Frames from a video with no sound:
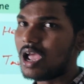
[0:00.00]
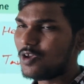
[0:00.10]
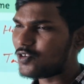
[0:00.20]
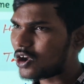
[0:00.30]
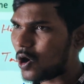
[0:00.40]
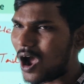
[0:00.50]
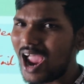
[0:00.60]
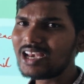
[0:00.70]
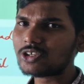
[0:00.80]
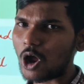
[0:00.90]
If a coin
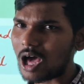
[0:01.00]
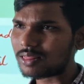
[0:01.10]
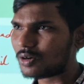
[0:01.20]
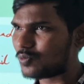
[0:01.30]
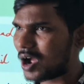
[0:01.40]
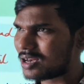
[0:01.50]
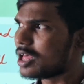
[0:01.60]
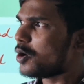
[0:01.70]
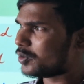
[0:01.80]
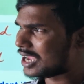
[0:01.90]
tossed one,
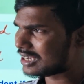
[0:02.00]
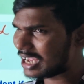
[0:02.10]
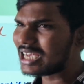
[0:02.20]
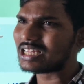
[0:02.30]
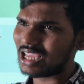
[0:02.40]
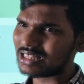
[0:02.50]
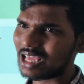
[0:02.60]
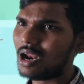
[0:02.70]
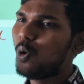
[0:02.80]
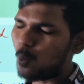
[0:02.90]
we can get either
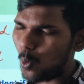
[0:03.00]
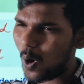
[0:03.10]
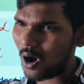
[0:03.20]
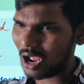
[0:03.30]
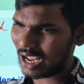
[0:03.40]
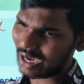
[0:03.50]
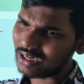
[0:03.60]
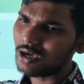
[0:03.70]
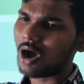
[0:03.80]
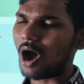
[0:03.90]
head
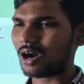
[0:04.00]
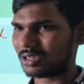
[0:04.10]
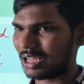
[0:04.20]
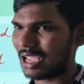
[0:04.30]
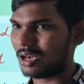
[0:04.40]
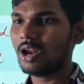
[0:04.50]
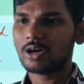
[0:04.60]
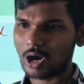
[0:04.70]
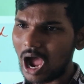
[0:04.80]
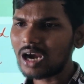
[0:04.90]
or tail,
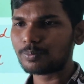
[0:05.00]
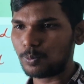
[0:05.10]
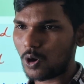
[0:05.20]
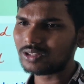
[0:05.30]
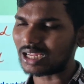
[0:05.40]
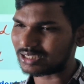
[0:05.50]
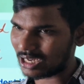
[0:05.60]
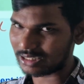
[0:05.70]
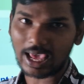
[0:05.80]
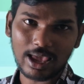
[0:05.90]
not both at a
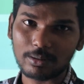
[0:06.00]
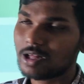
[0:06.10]
time.